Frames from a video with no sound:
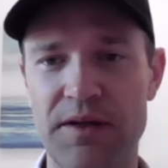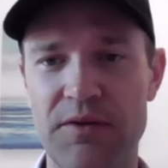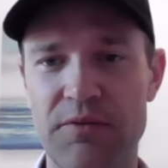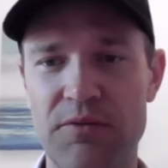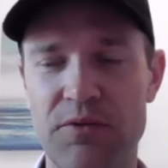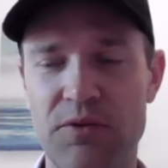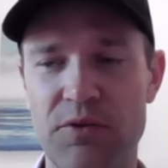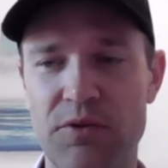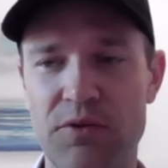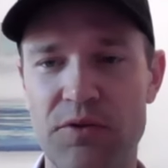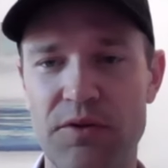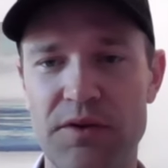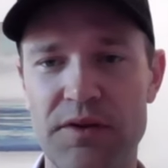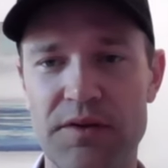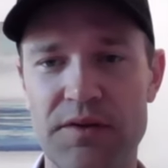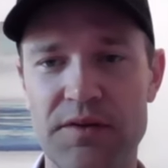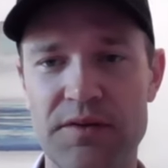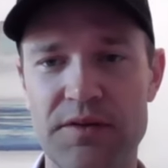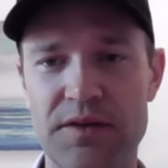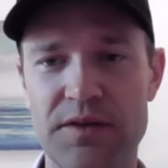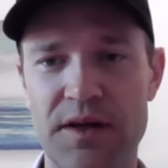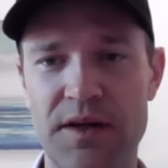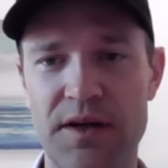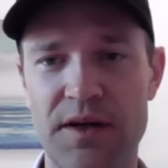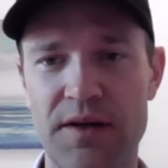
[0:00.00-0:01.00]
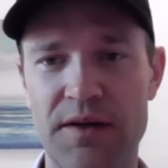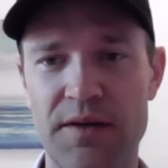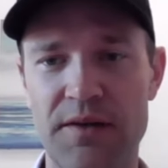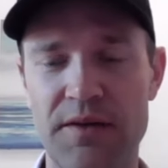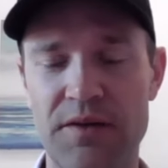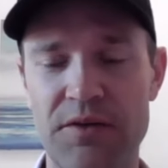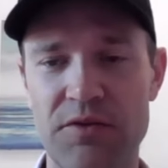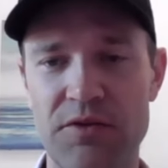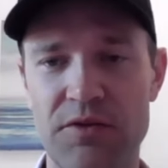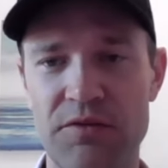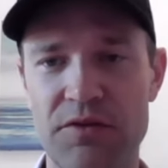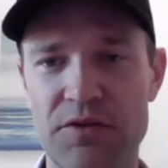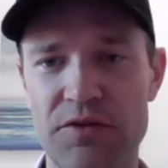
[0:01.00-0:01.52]
I enrolled at uh,
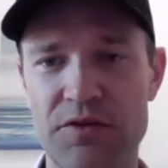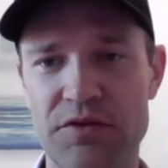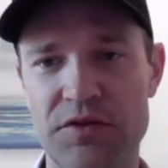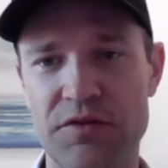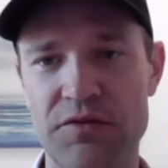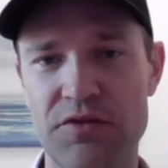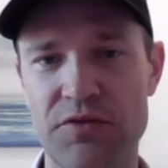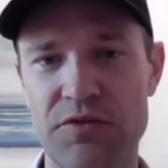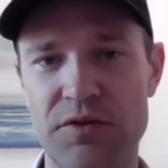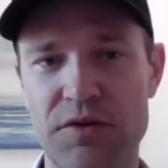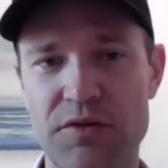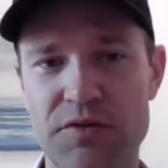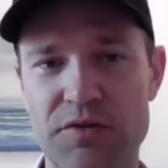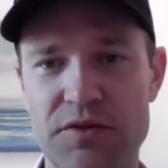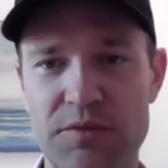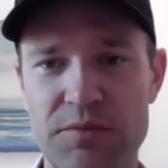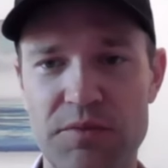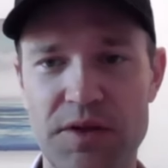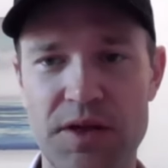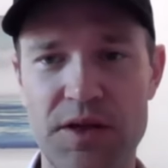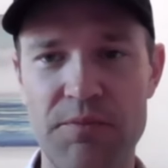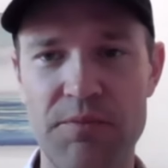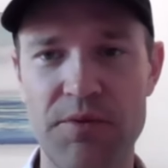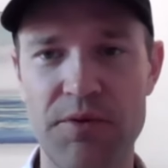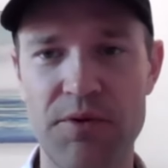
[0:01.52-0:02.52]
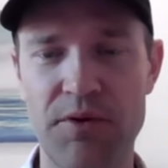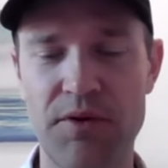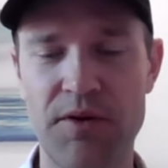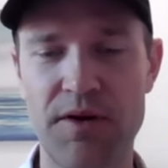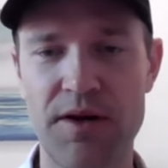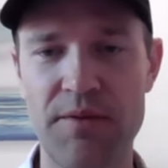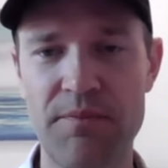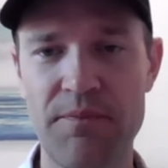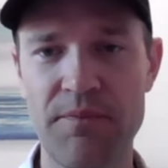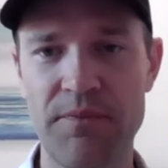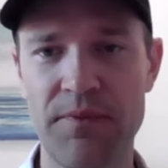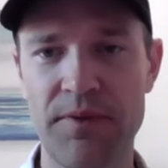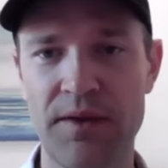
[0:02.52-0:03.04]
the University of Toronto's MBA
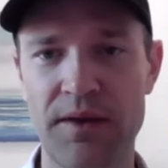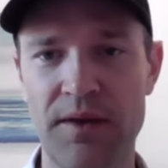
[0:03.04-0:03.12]
program